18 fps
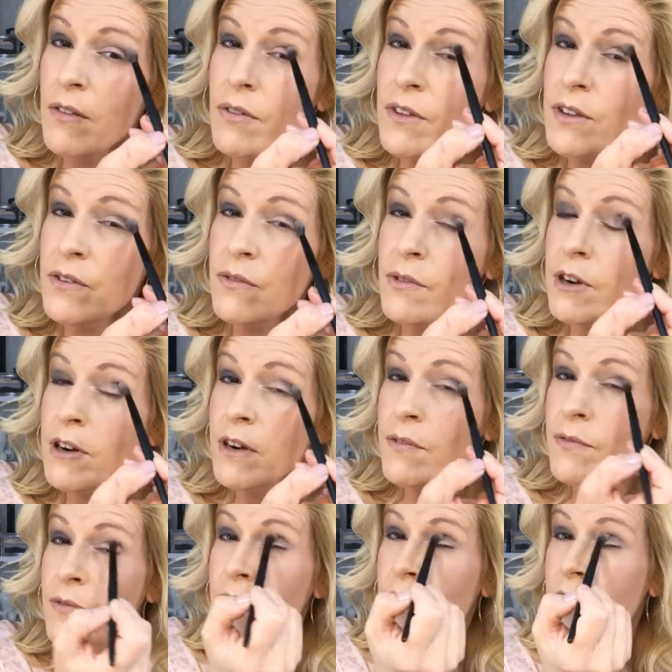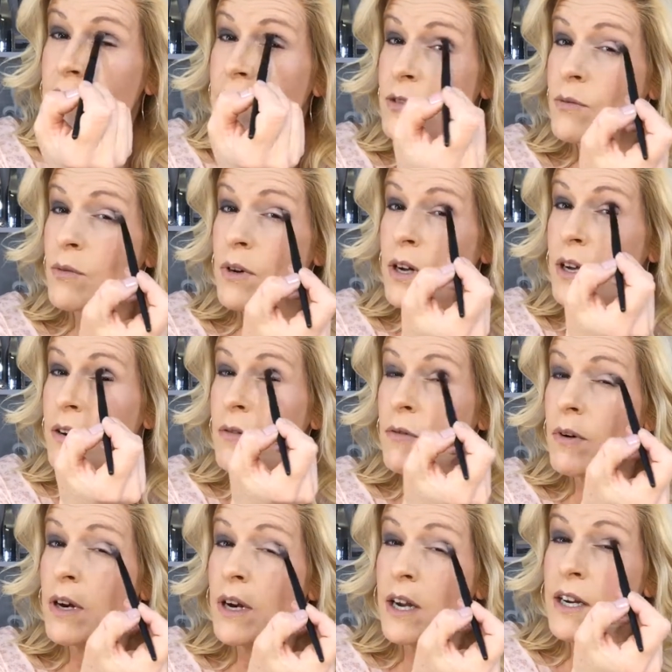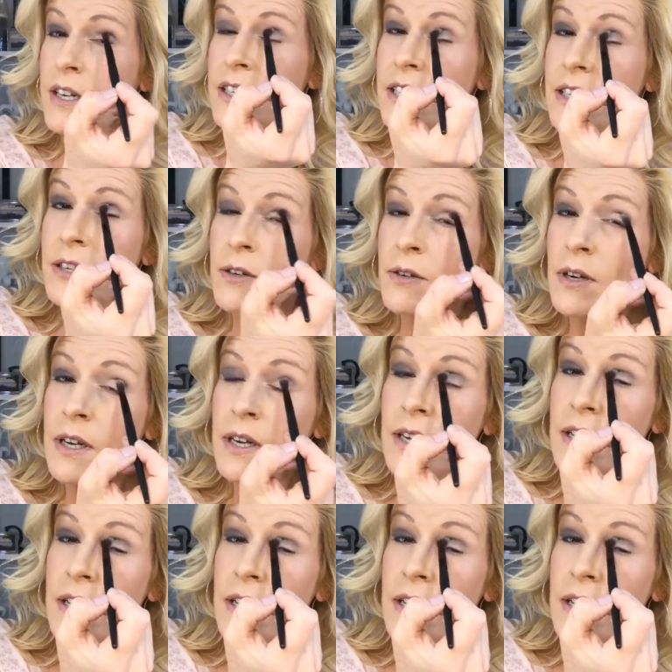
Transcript: And this very first one, what I do